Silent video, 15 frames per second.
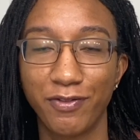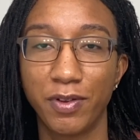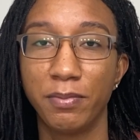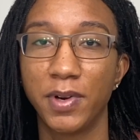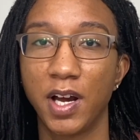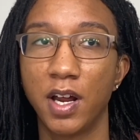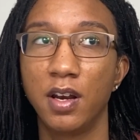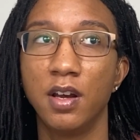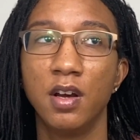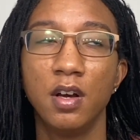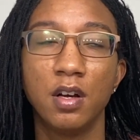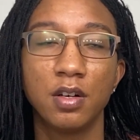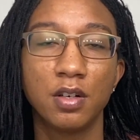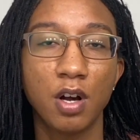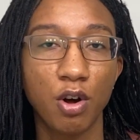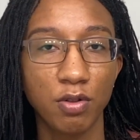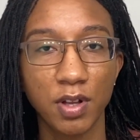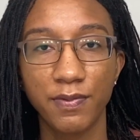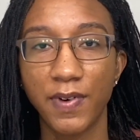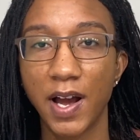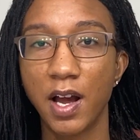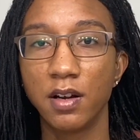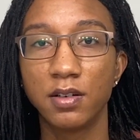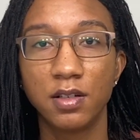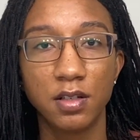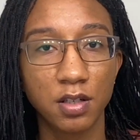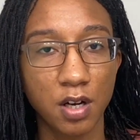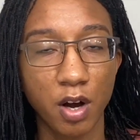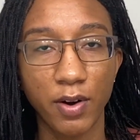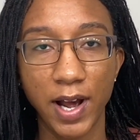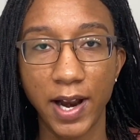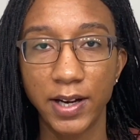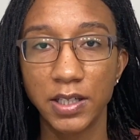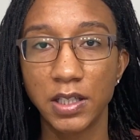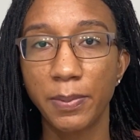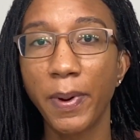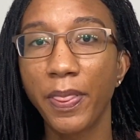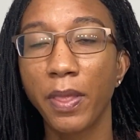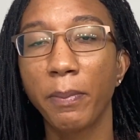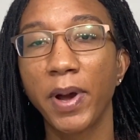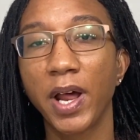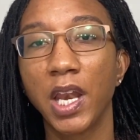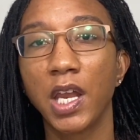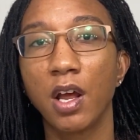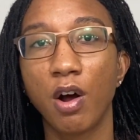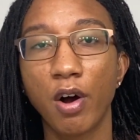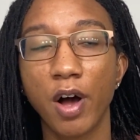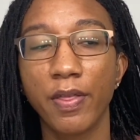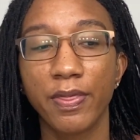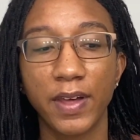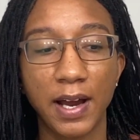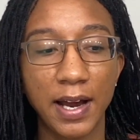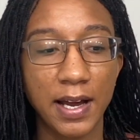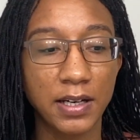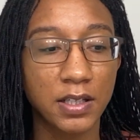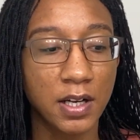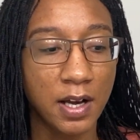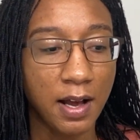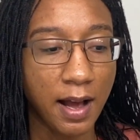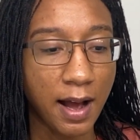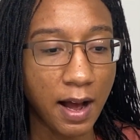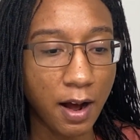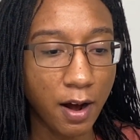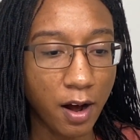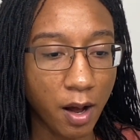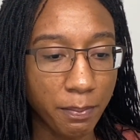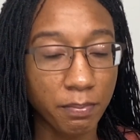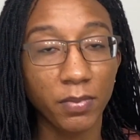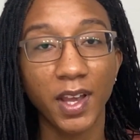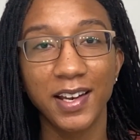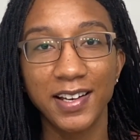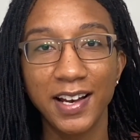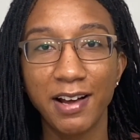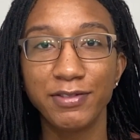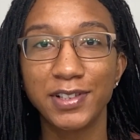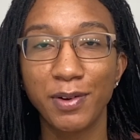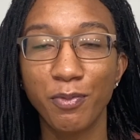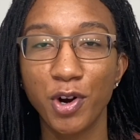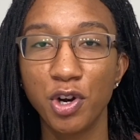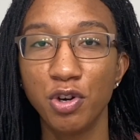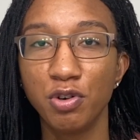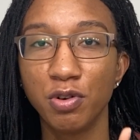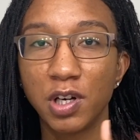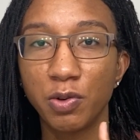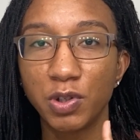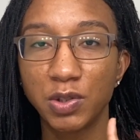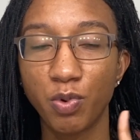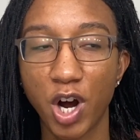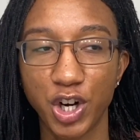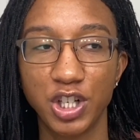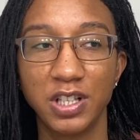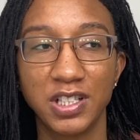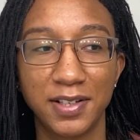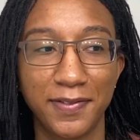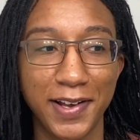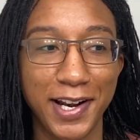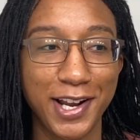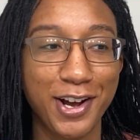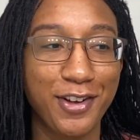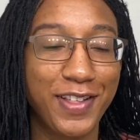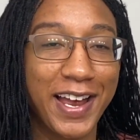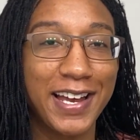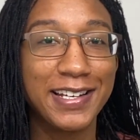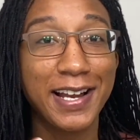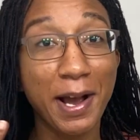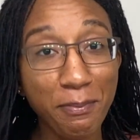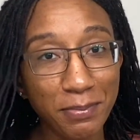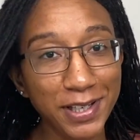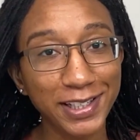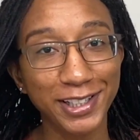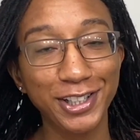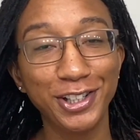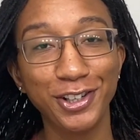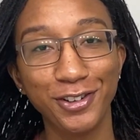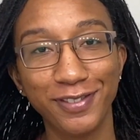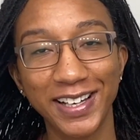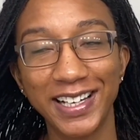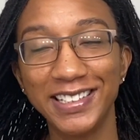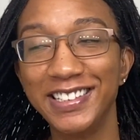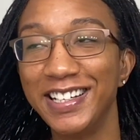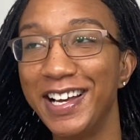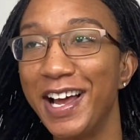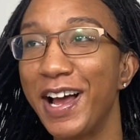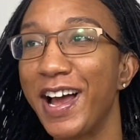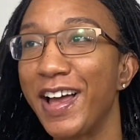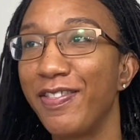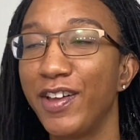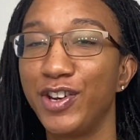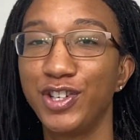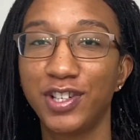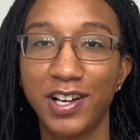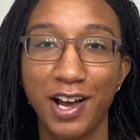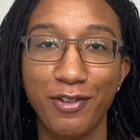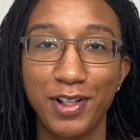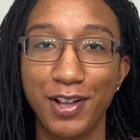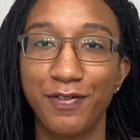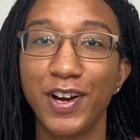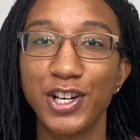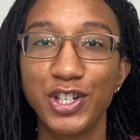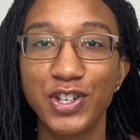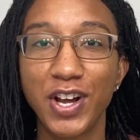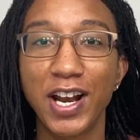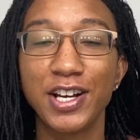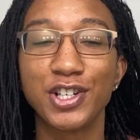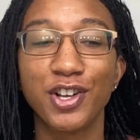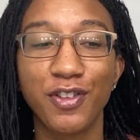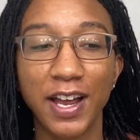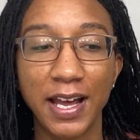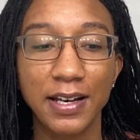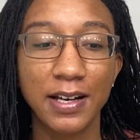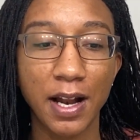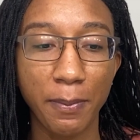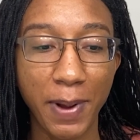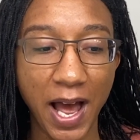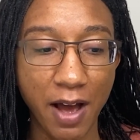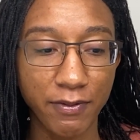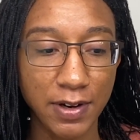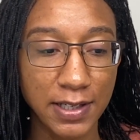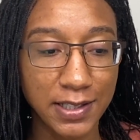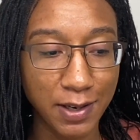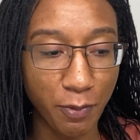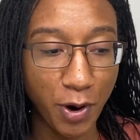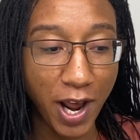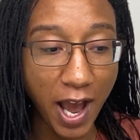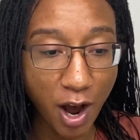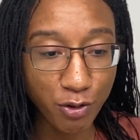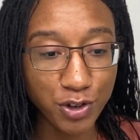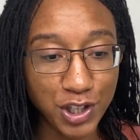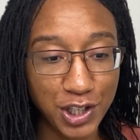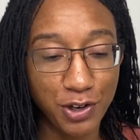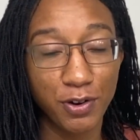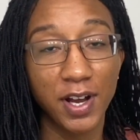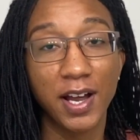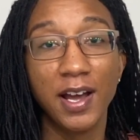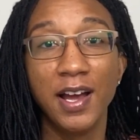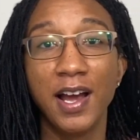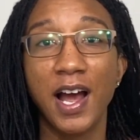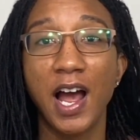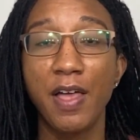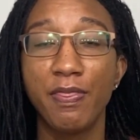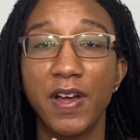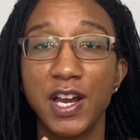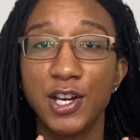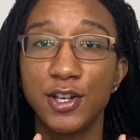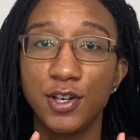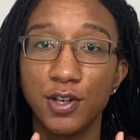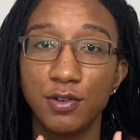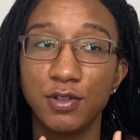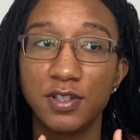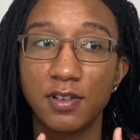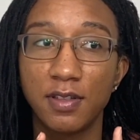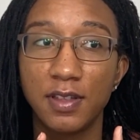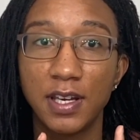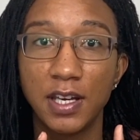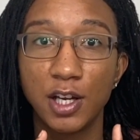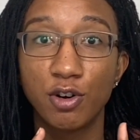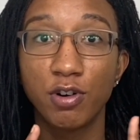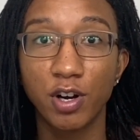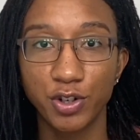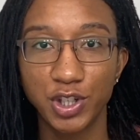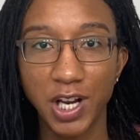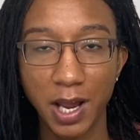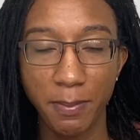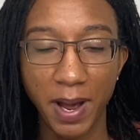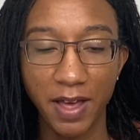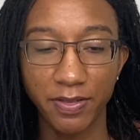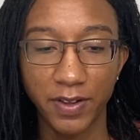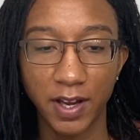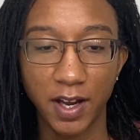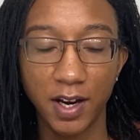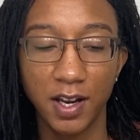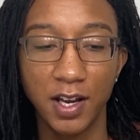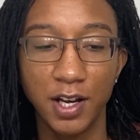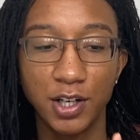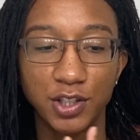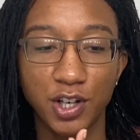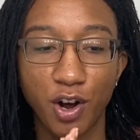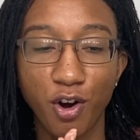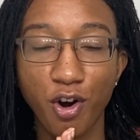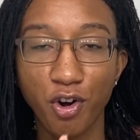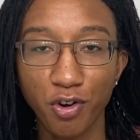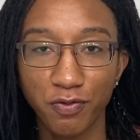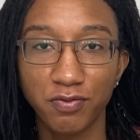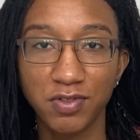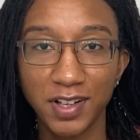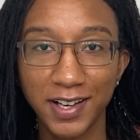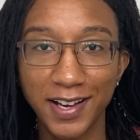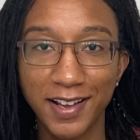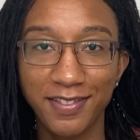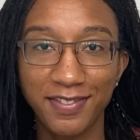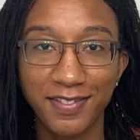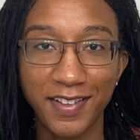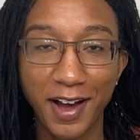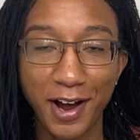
them done, totally fine. Go ahead and spend the money on that. I did have someone who was watching this video, they attempted to do this and they just got really frustrated, so they ended up having someone else do it, and they used the crochet method. So hopefully